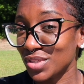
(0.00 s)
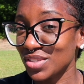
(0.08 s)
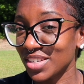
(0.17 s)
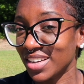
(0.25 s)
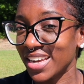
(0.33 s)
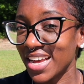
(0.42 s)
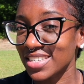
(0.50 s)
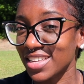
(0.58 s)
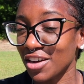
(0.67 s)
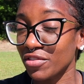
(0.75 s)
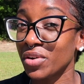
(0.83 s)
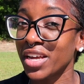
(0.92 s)
to your next
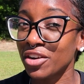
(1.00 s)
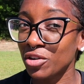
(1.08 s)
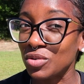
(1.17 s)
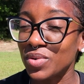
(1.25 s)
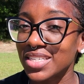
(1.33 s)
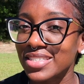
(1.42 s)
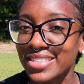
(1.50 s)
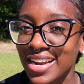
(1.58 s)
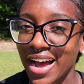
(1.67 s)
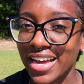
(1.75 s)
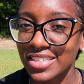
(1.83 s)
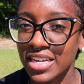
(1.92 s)
level and who is
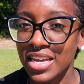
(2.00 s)
not.